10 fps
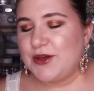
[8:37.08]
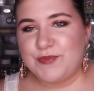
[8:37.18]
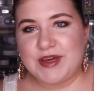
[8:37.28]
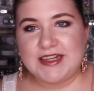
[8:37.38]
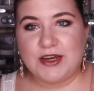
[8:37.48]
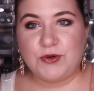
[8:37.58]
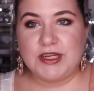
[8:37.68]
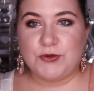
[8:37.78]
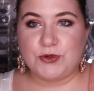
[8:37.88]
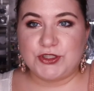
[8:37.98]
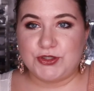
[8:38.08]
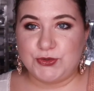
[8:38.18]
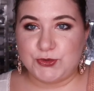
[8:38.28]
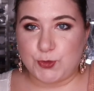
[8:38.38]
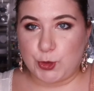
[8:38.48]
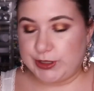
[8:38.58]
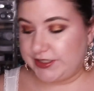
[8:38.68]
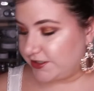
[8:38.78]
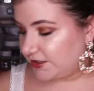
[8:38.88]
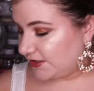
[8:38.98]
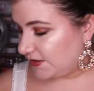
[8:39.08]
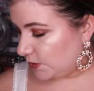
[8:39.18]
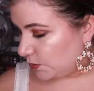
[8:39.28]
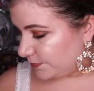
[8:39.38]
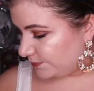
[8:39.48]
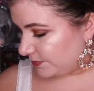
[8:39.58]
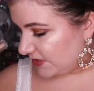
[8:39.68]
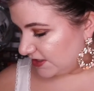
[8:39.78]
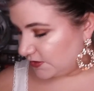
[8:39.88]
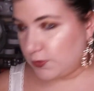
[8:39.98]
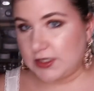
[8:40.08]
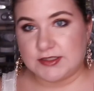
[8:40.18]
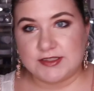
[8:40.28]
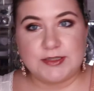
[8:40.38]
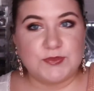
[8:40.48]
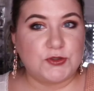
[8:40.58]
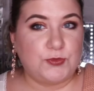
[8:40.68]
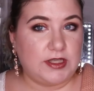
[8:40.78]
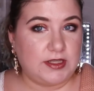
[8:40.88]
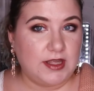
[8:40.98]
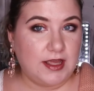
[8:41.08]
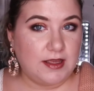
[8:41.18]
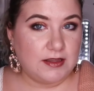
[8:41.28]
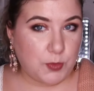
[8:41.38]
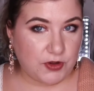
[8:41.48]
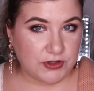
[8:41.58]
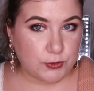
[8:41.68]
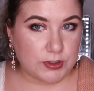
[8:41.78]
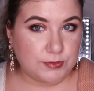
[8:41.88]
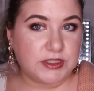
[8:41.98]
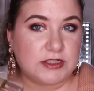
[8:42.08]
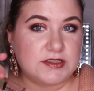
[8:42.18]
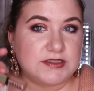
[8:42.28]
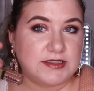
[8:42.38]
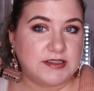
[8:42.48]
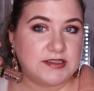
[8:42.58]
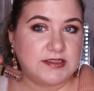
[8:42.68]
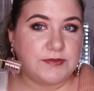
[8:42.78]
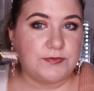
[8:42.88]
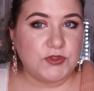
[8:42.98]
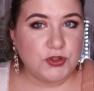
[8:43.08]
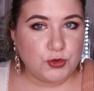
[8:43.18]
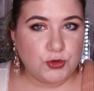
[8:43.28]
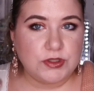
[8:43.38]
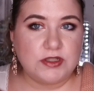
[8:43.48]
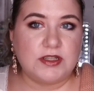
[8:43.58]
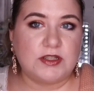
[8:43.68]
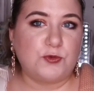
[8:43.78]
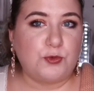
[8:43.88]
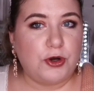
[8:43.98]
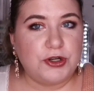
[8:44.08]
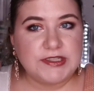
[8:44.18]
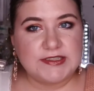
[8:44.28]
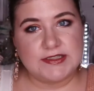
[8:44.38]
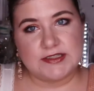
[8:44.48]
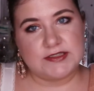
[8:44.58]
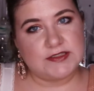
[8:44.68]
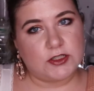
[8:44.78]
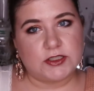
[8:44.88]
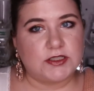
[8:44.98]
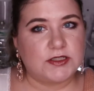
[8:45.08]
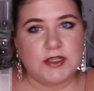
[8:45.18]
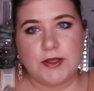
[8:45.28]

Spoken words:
but I really want to use more glitters, so this one seems to be the perfect one because it's neutral, it works, it's not